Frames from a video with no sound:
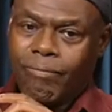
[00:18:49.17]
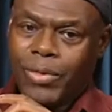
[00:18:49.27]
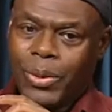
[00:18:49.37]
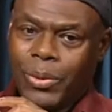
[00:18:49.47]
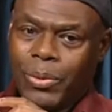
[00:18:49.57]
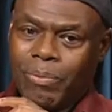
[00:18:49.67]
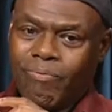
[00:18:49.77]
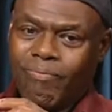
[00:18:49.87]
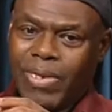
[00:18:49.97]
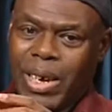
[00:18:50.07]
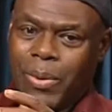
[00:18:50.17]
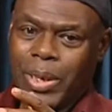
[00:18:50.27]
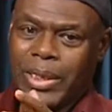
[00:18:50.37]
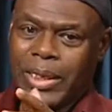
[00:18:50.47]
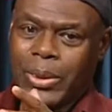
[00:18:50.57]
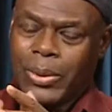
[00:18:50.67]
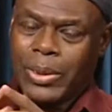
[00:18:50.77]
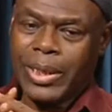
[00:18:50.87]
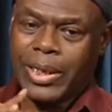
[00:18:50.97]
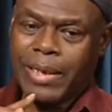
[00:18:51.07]
you know, what's the sort
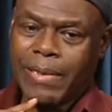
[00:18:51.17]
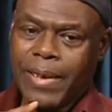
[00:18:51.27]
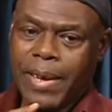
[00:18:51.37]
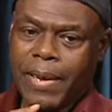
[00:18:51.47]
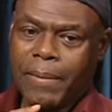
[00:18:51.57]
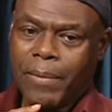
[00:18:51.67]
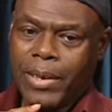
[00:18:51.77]
that they are,